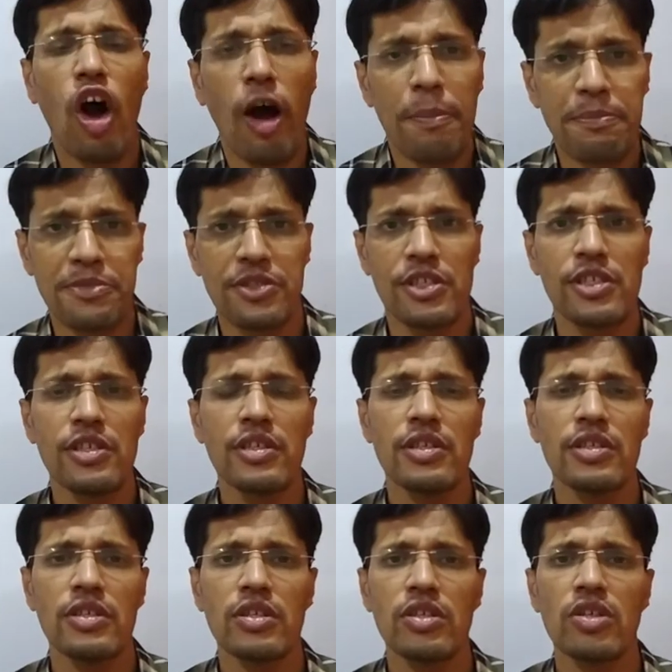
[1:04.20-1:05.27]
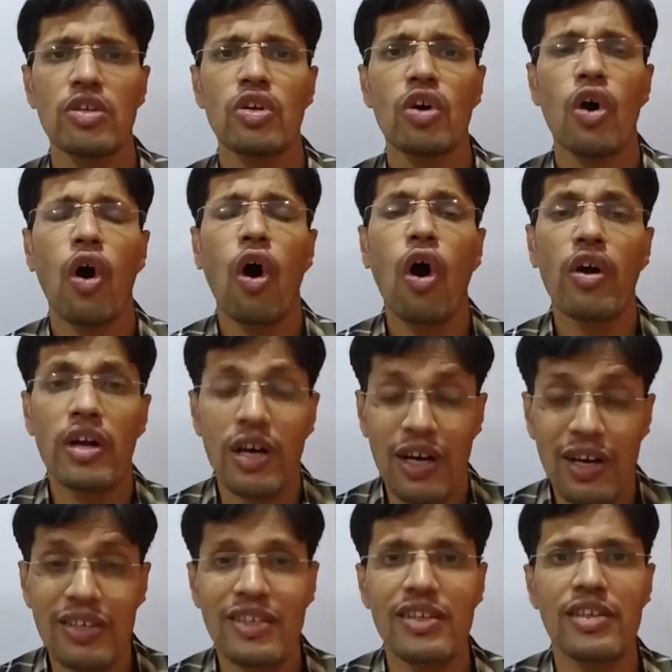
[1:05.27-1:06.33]
option or
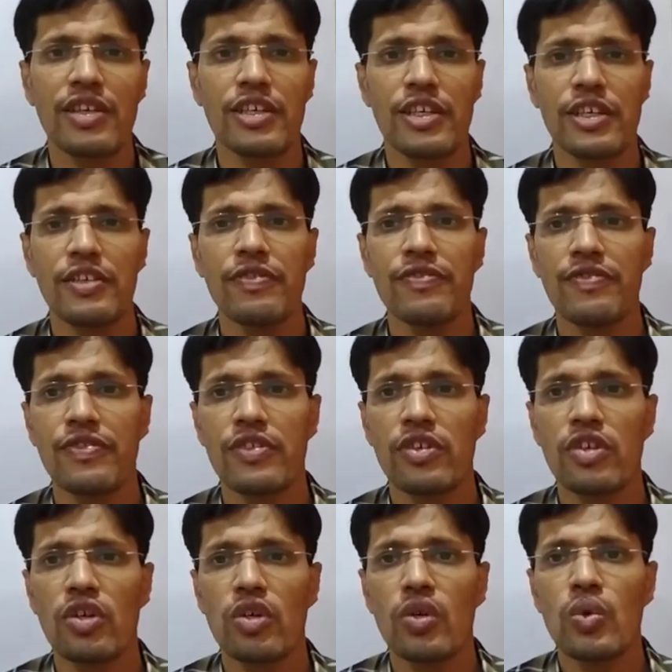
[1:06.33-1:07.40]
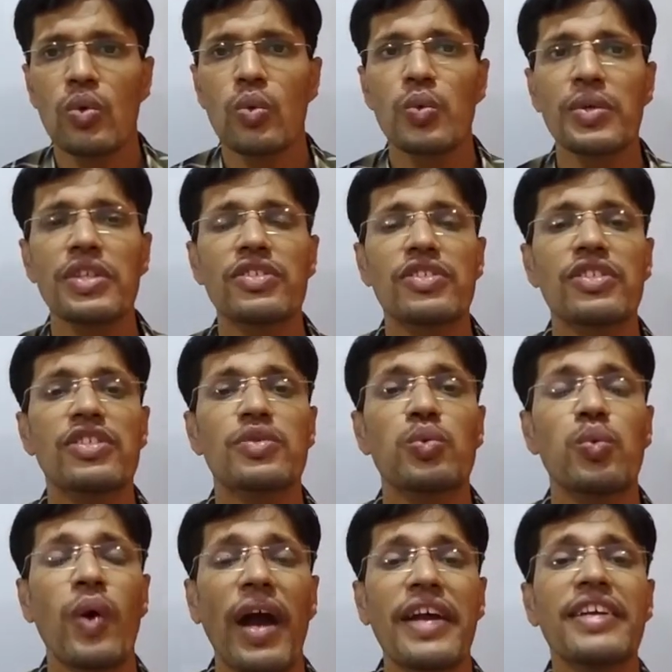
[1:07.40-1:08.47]
alternative which is
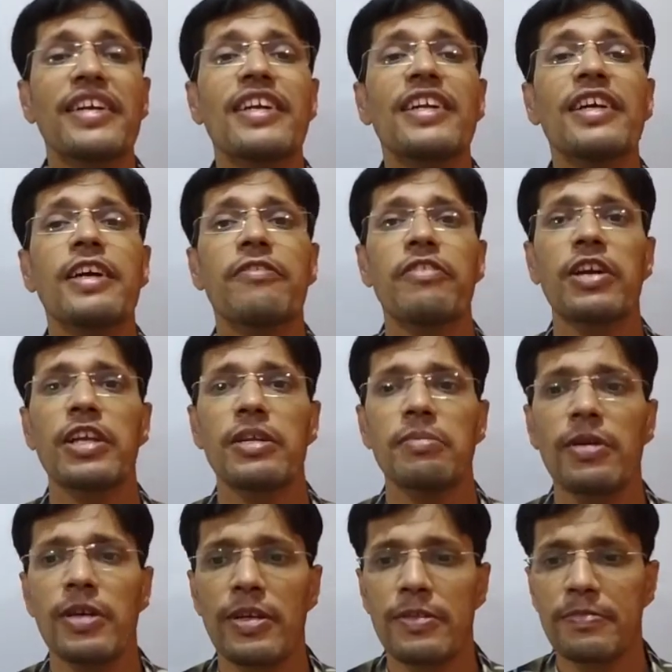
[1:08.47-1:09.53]
widely available.